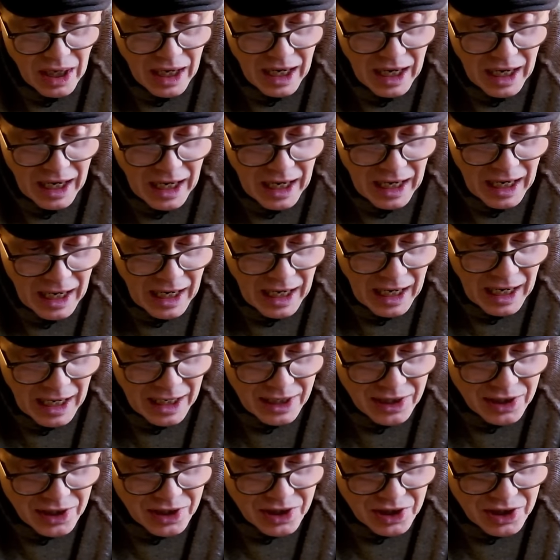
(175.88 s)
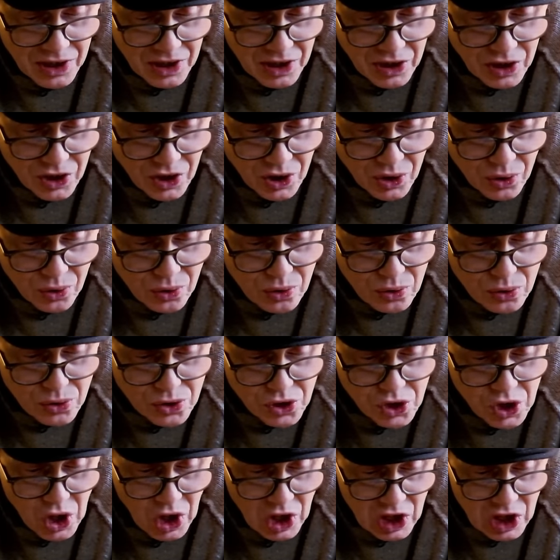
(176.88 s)
and
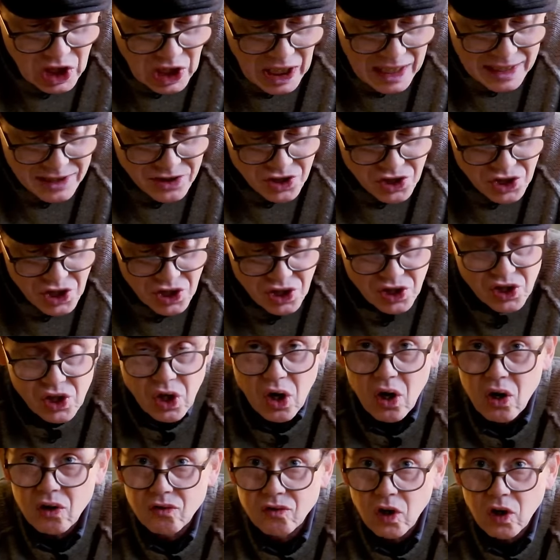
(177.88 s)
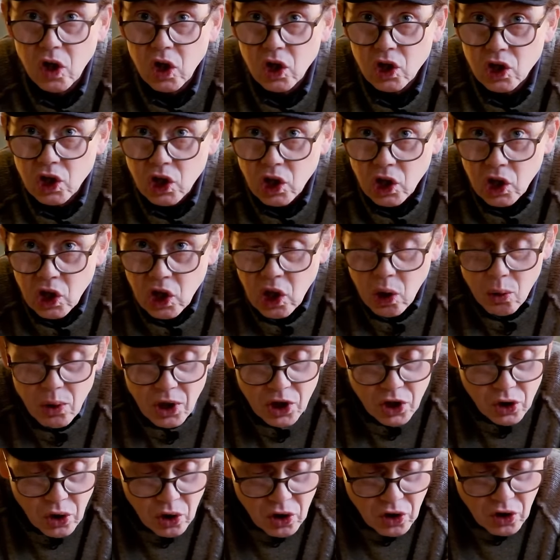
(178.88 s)
use lenses of
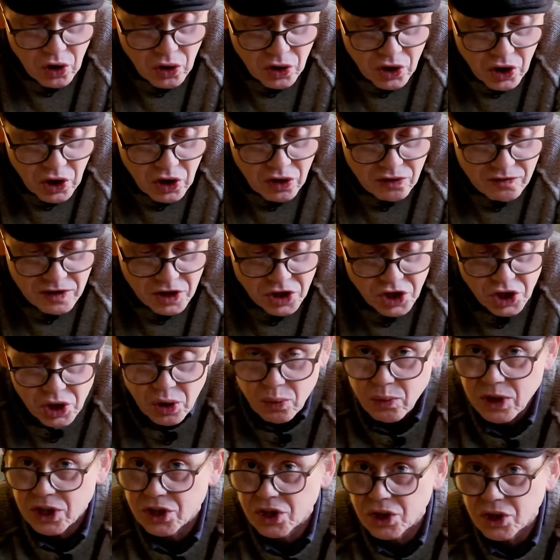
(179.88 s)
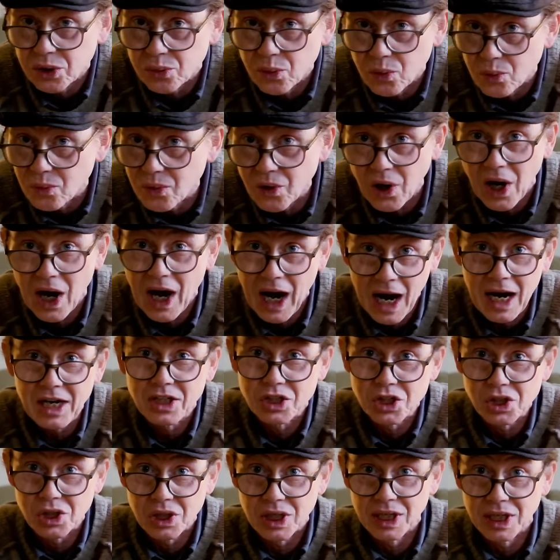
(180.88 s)
lower curvature, which
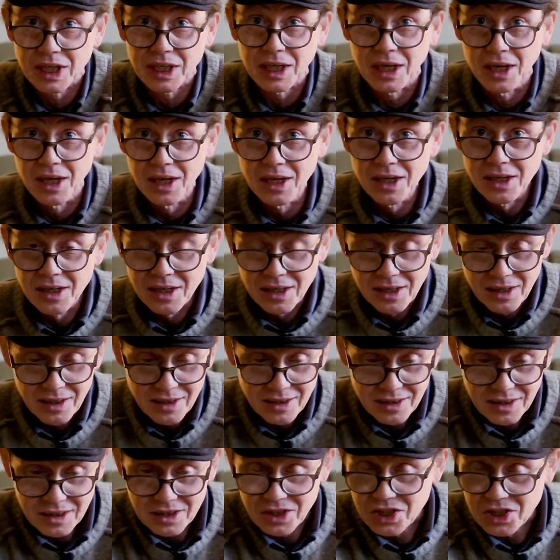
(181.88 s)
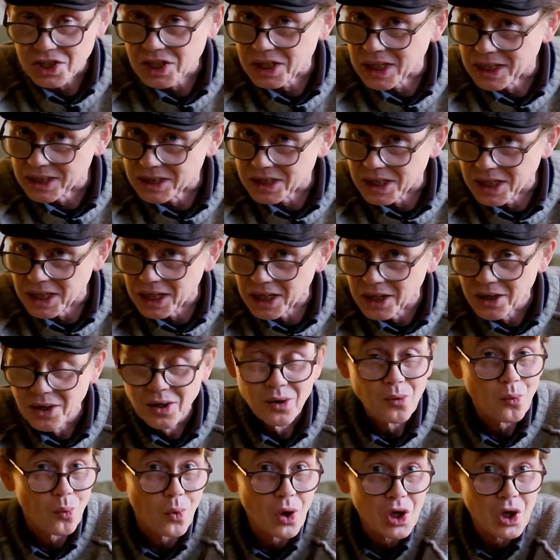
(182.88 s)
actually, it says here,
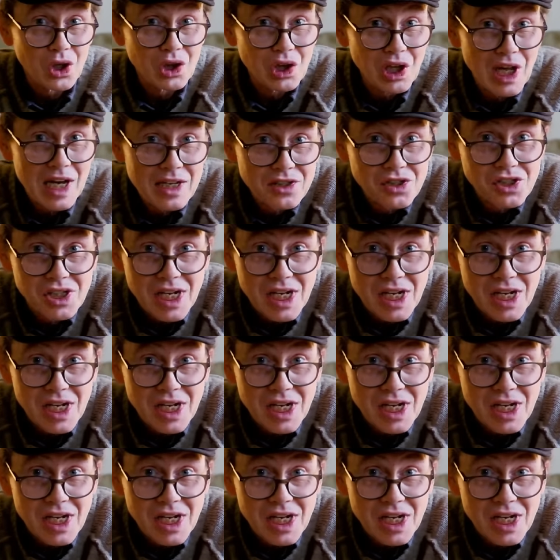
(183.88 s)
were less